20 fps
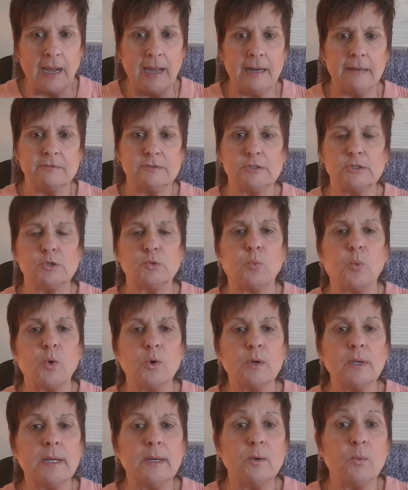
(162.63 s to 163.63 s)
kind of
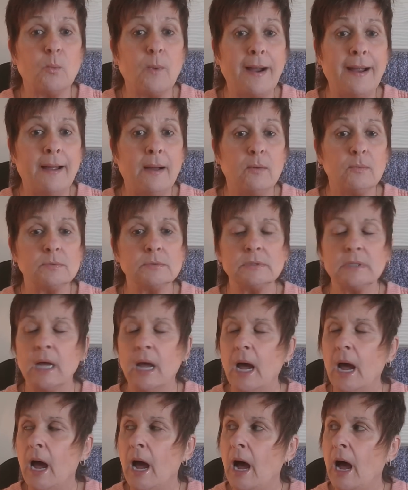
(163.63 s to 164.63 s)
swirling around